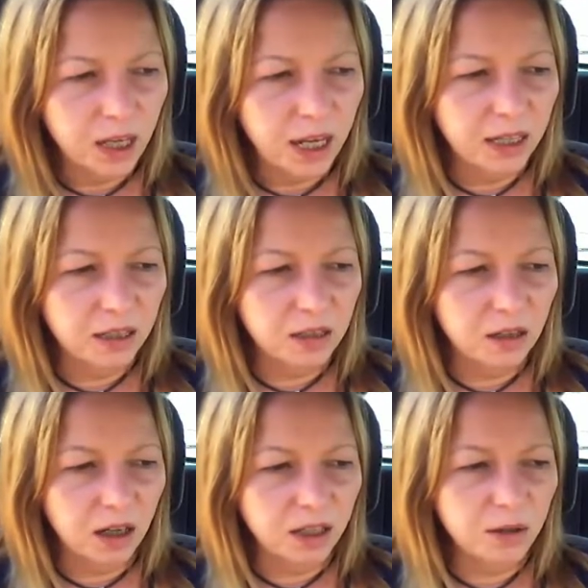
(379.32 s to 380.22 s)
And
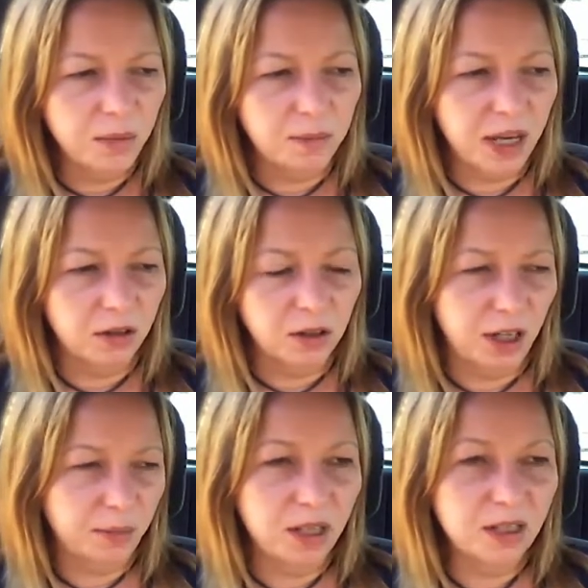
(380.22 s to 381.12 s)
I don't mean back on
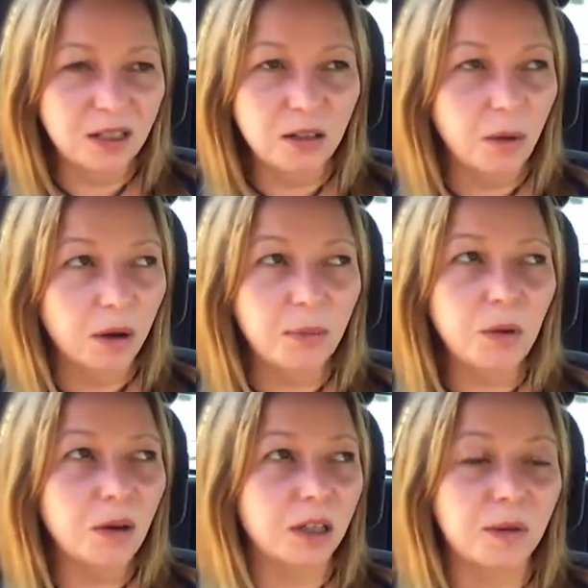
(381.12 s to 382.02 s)
track because it's on, I'm
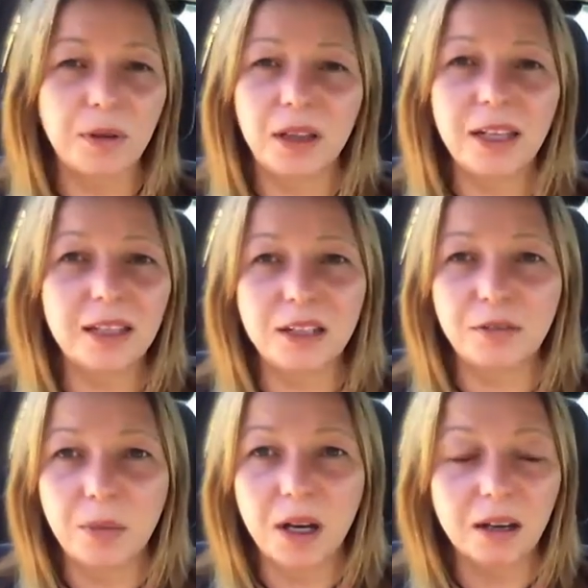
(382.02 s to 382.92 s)
on a completely
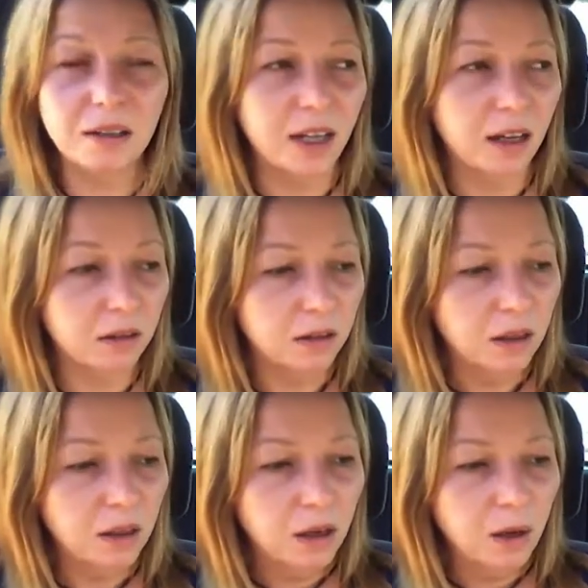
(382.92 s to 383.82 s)
different path now.
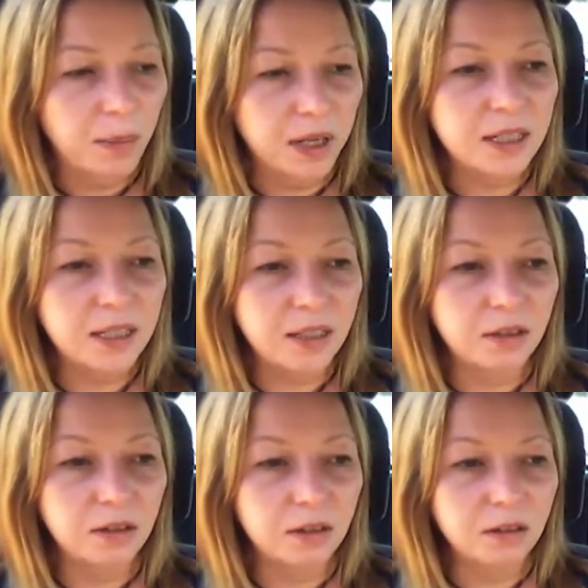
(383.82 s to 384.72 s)
But it's
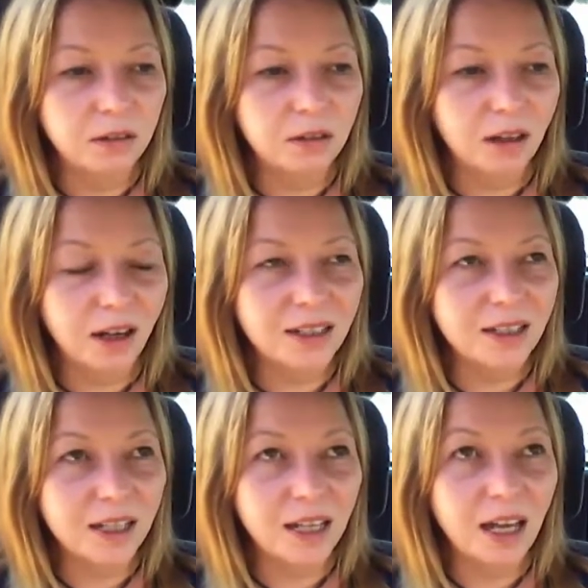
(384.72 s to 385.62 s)
still, I can
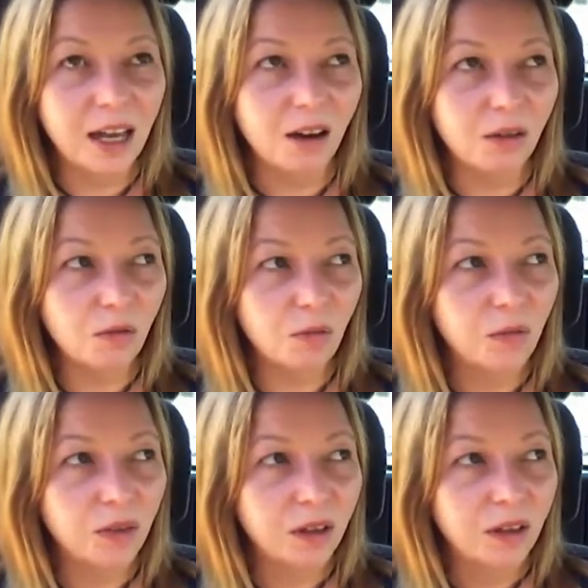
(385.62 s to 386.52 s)
see how,
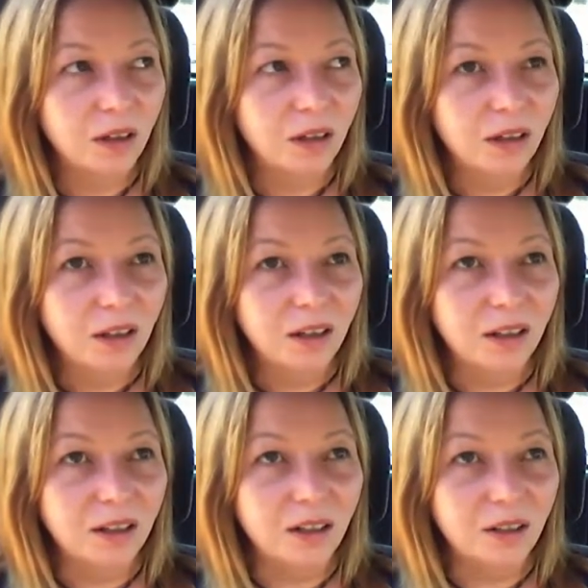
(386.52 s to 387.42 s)

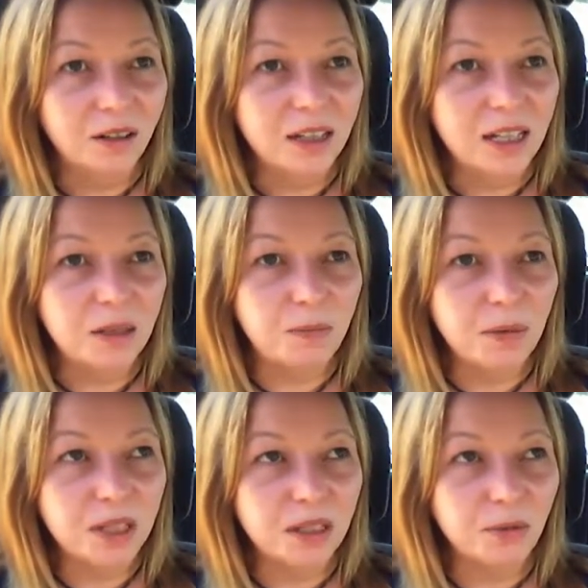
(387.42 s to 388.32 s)
you know, these
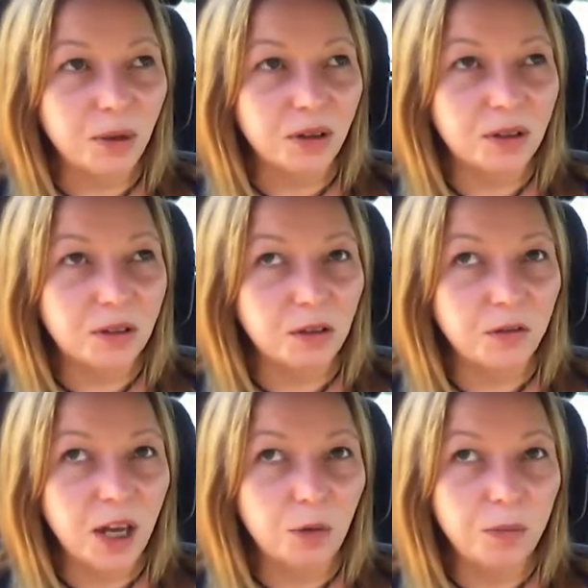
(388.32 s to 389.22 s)
bumps in the road sort of
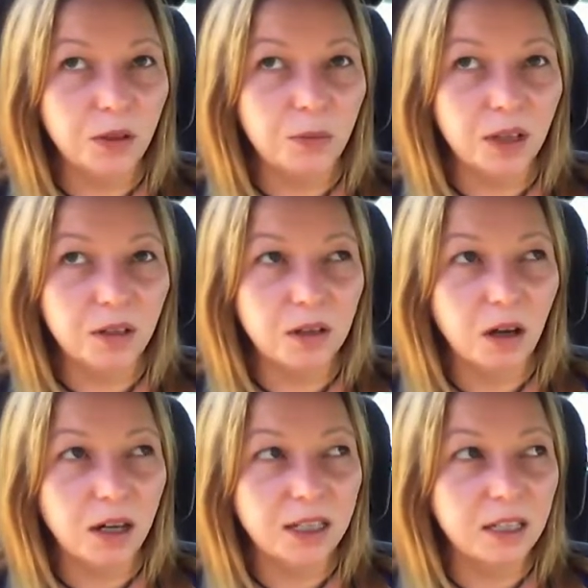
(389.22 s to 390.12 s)
help you because
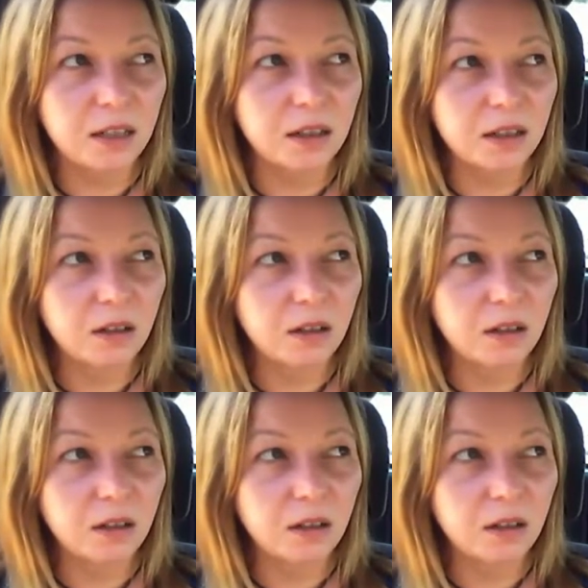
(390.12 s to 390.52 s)
I didn't,